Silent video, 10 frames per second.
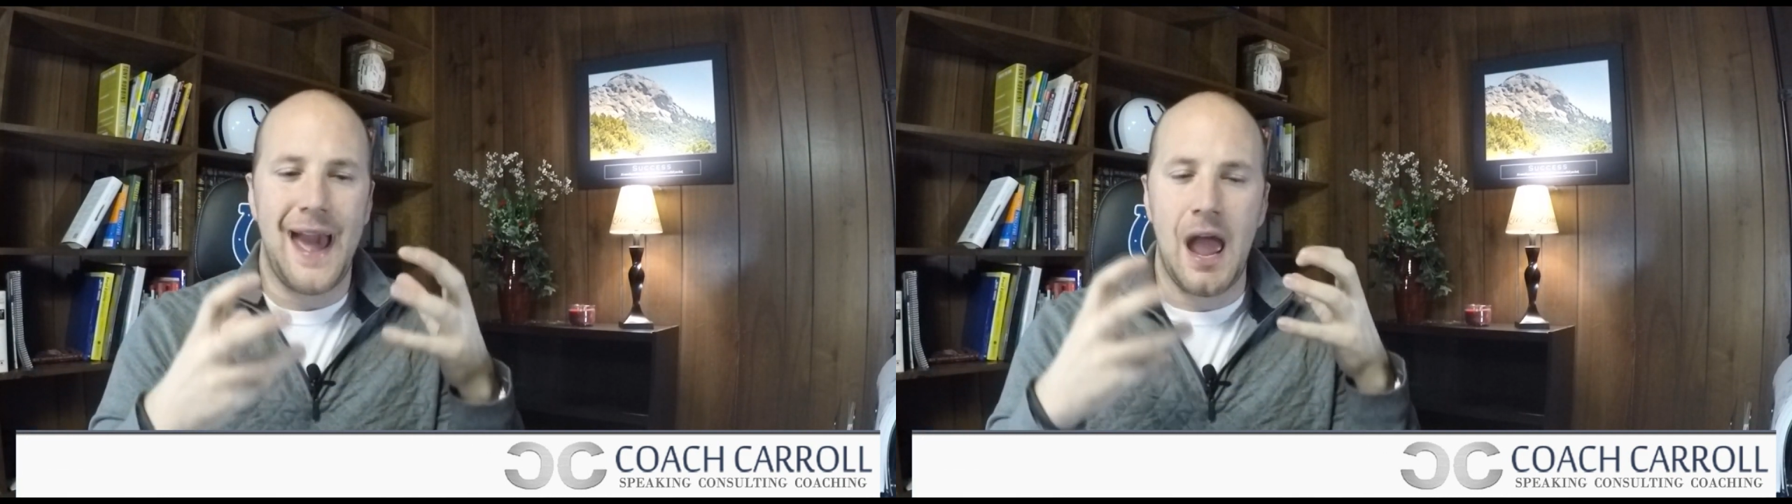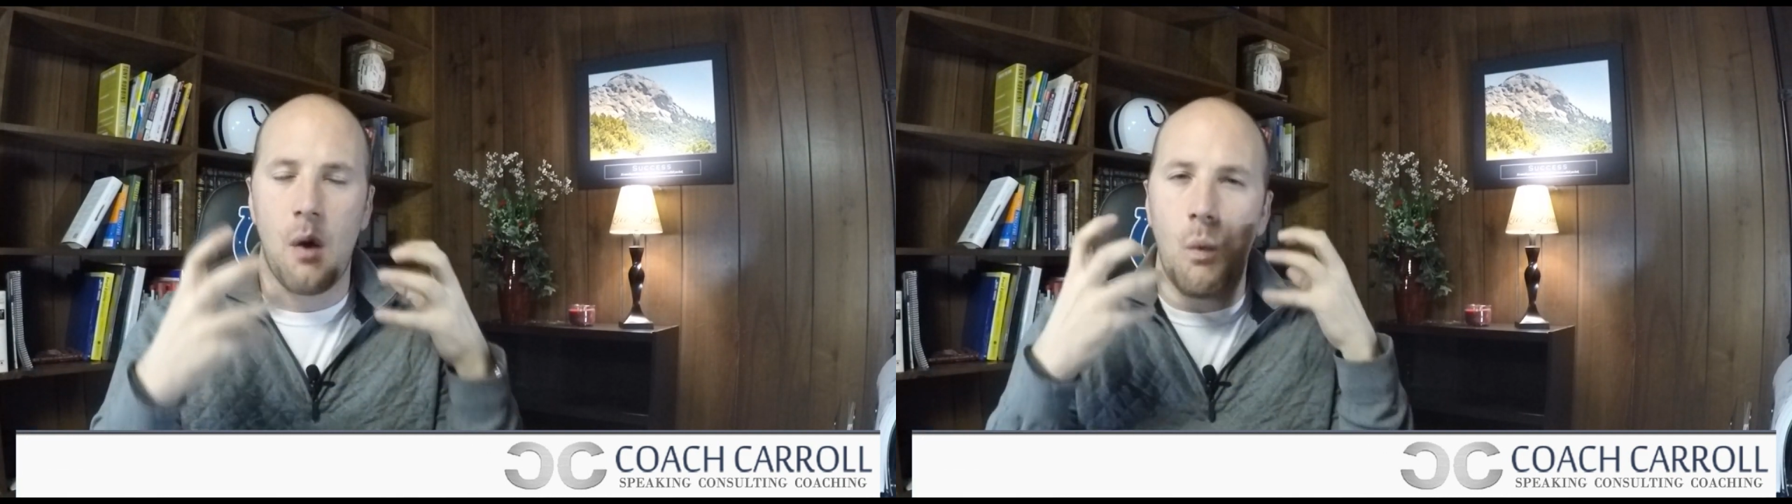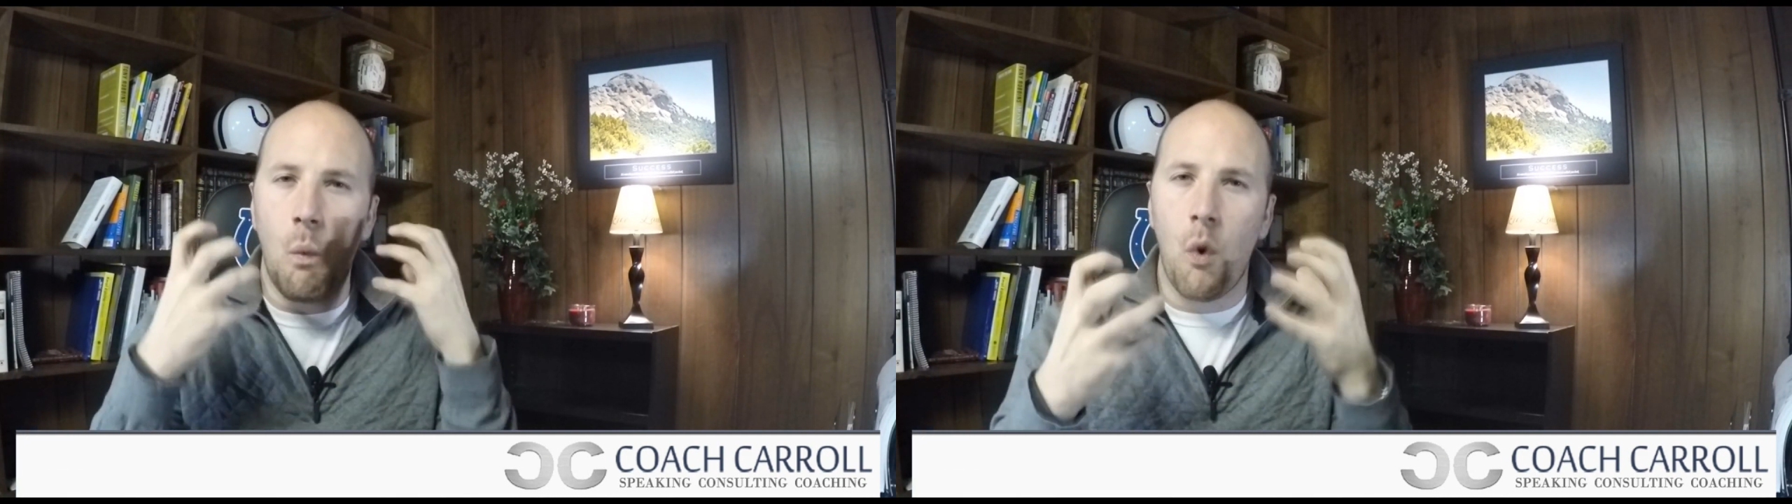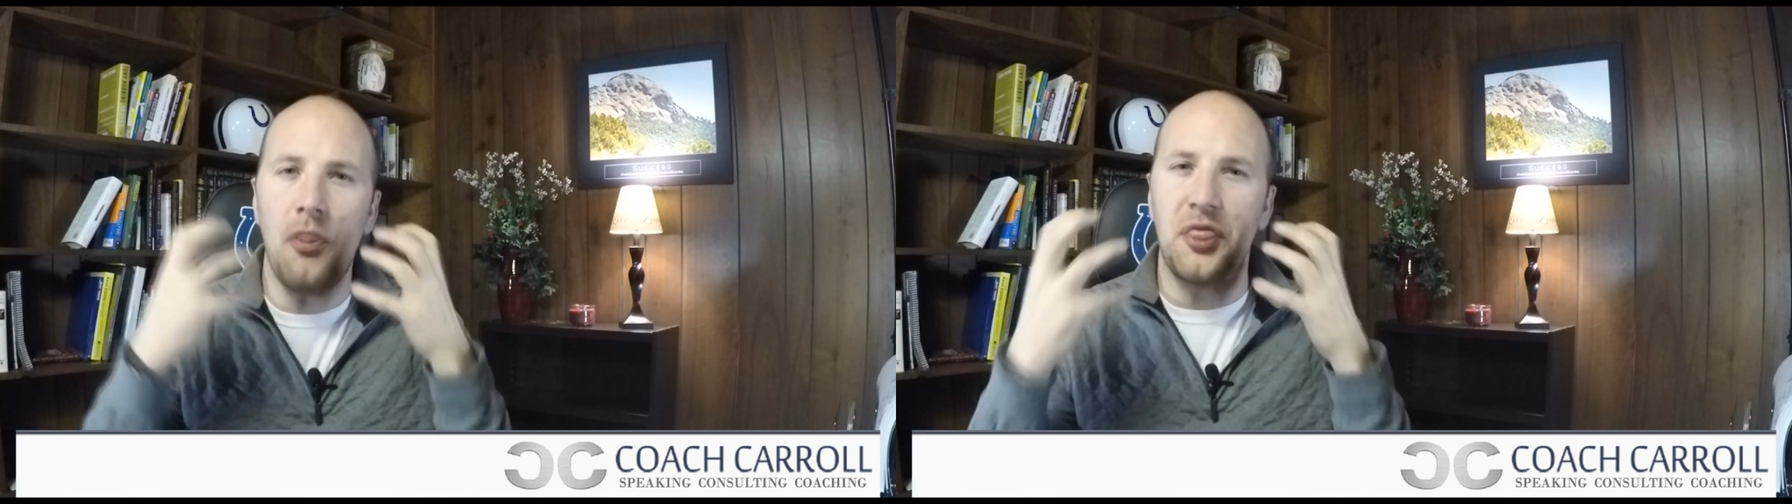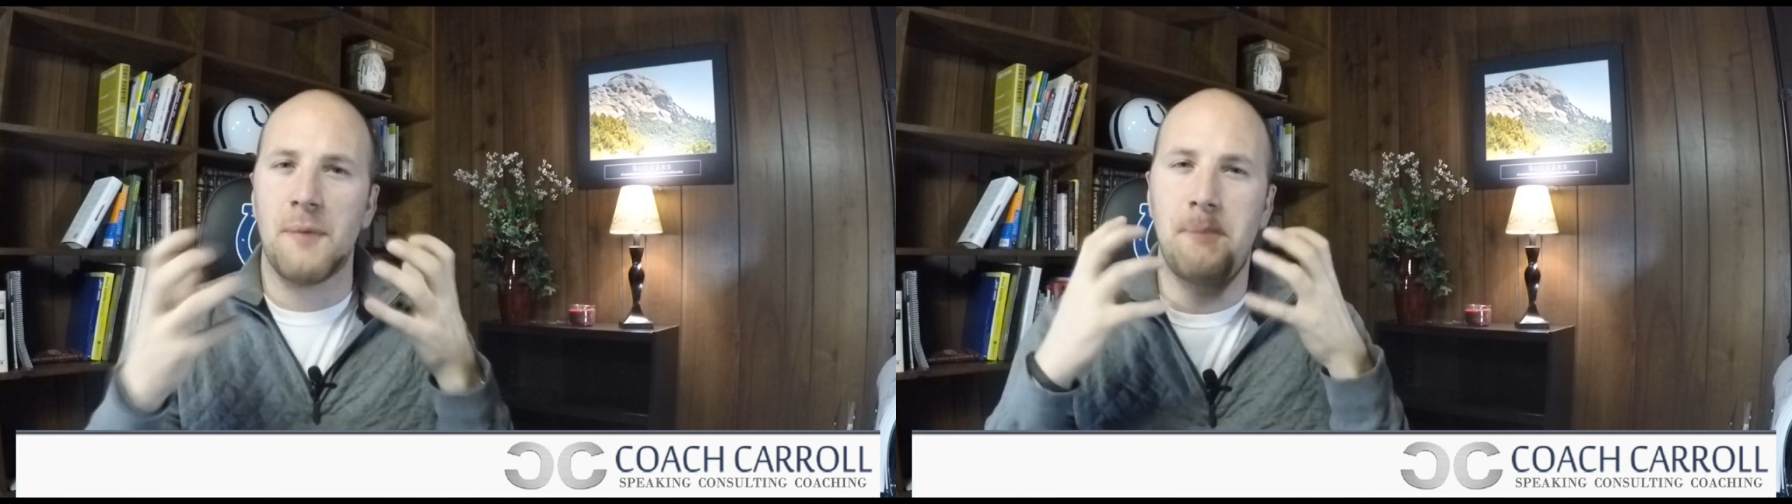at
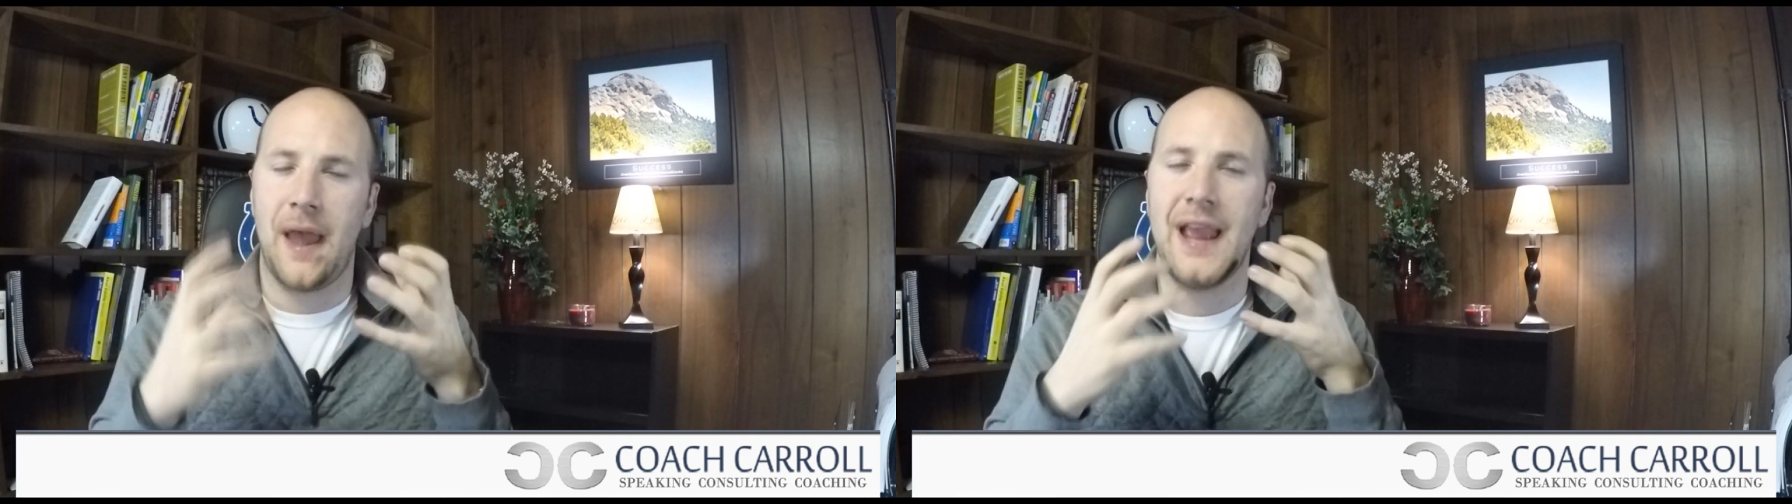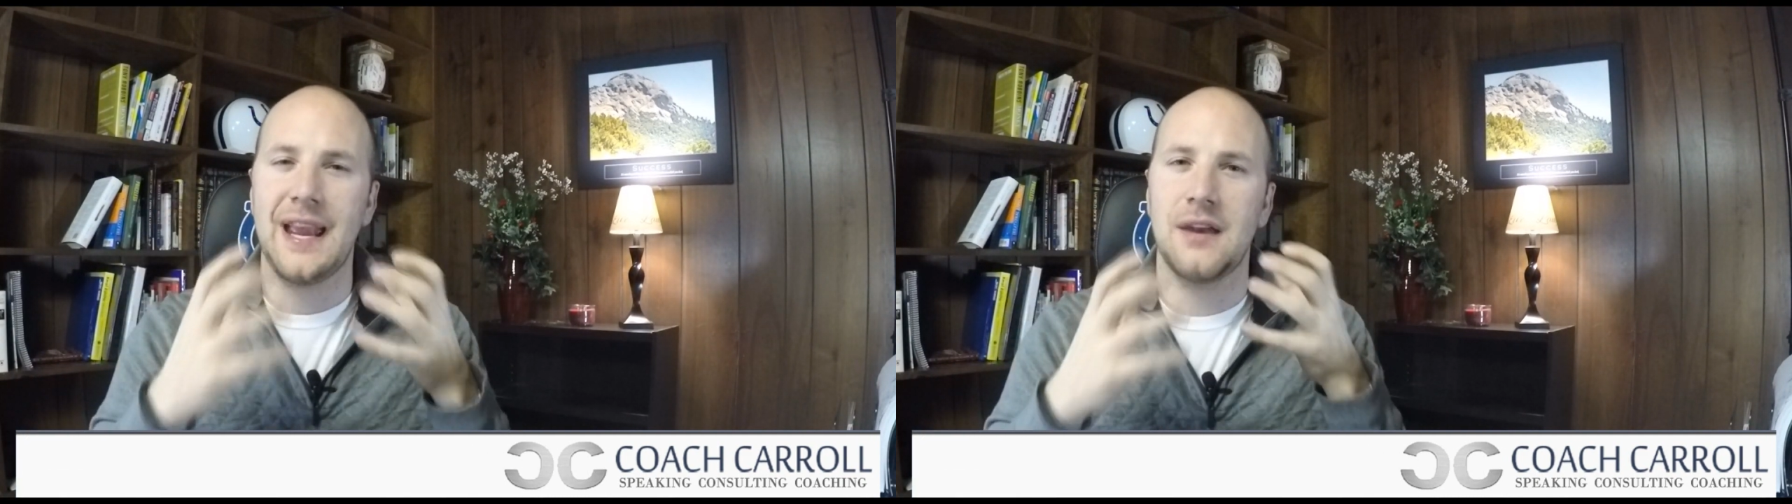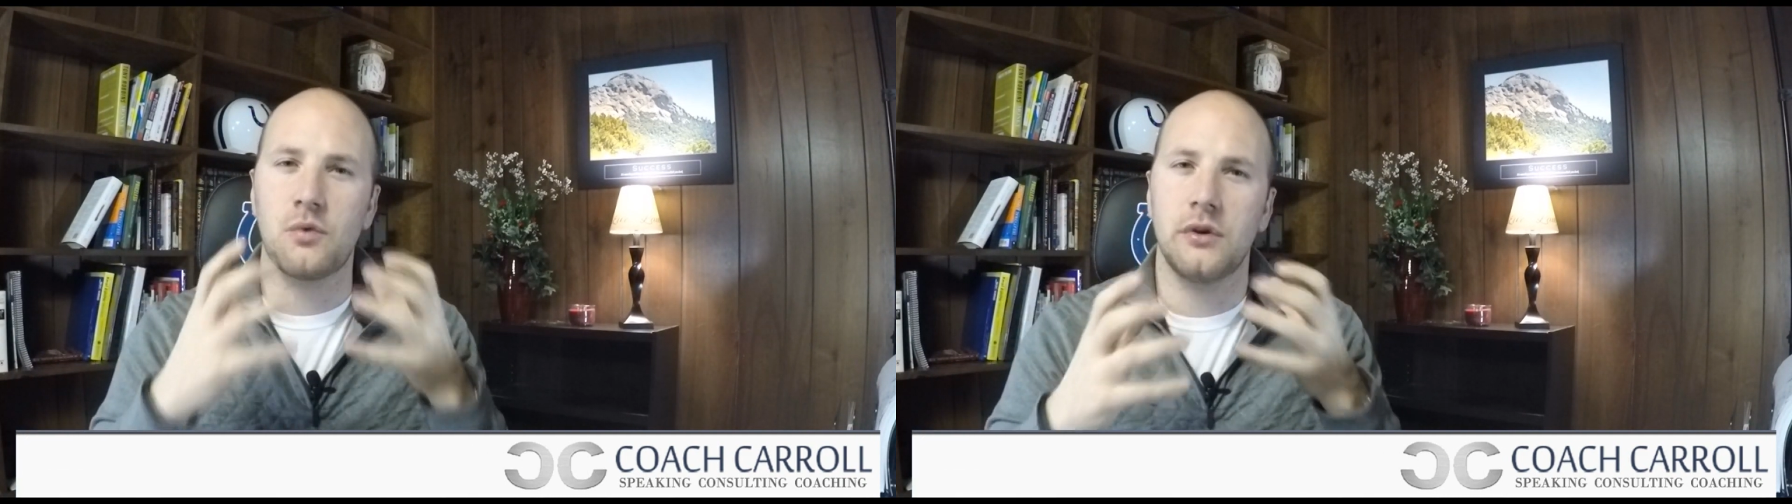what the pain